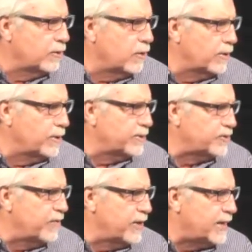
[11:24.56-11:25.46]
go on this
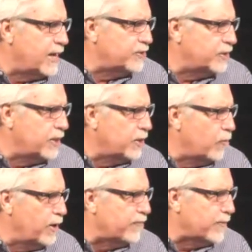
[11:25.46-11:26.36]
vacation to get
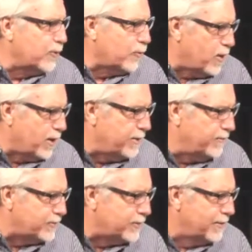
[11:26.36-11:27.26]
away from their
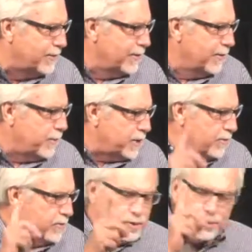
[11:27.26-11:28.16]
wives but
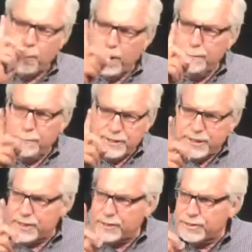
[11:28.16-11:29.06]
on this one
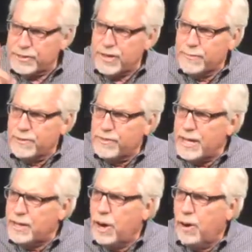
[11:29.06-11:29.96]
particular summer,
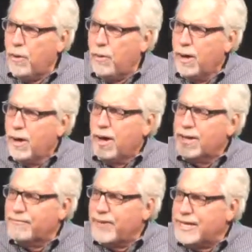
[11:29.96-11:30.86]
they go
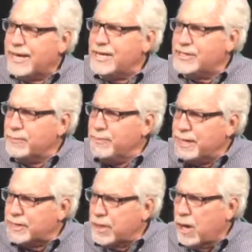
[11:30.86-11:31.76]
on a vacation
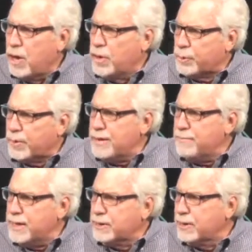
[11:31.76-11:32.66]
because all three
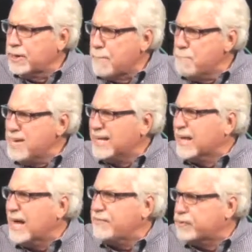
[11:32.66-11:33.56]
men are in a
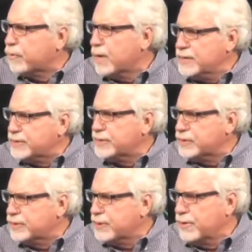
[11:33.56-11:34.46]
midlife
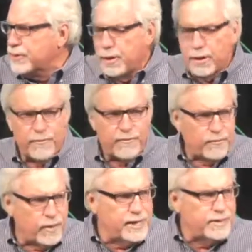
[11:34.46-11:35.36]
crisis. They're, they are
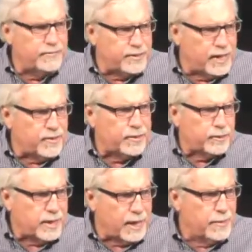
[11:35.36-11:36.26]
afraid of death. They're
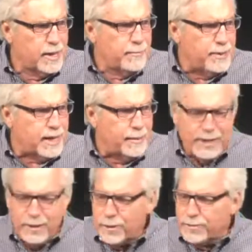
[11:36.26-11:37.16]
com-
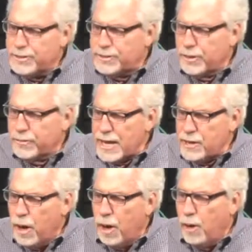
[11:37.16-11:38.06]
becoming old. And so they
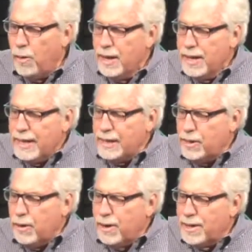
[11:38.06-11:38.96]
go and
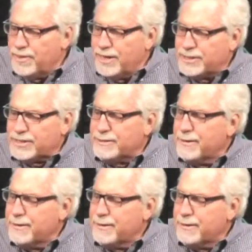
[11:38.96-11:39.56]
go on this